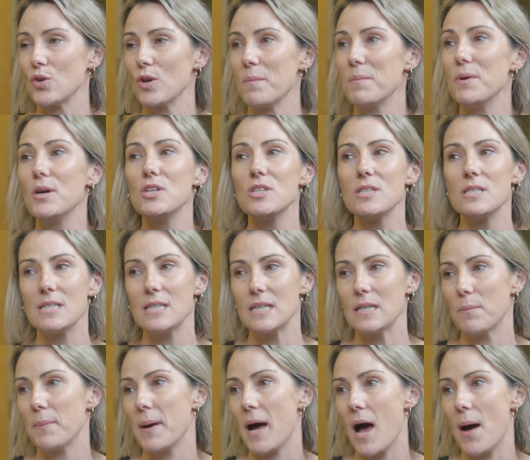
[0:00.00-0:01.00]
emergency
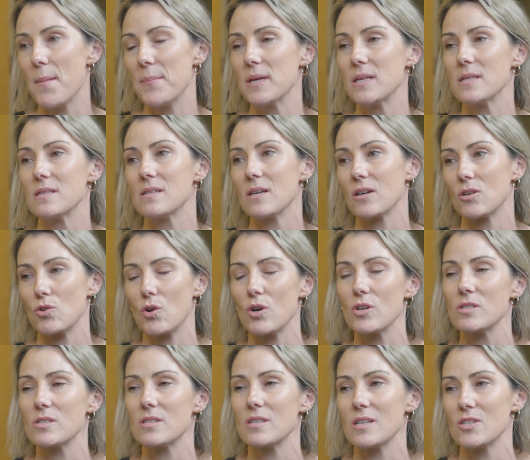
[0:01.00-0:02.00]
departments
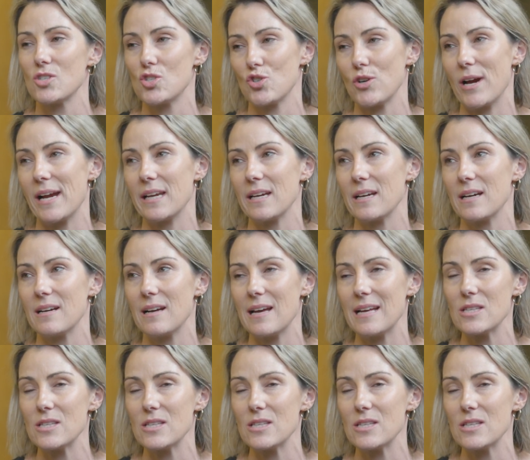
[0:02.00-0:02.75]
across Australia.